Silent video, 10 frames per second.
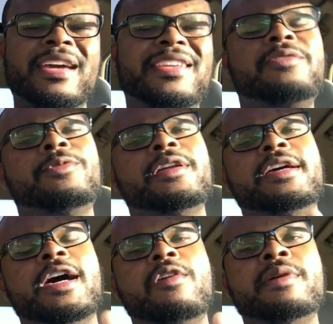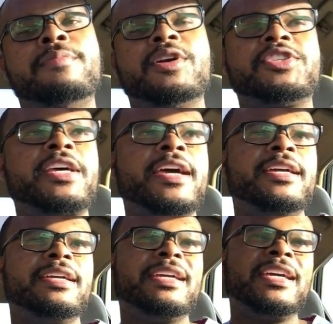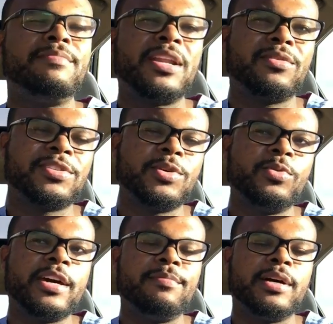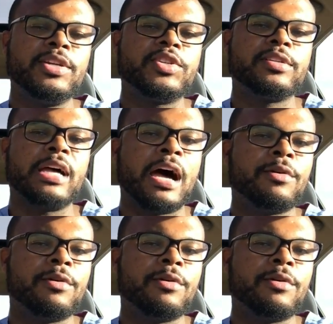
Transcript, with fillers: It didn't really help me per se in medical school that much.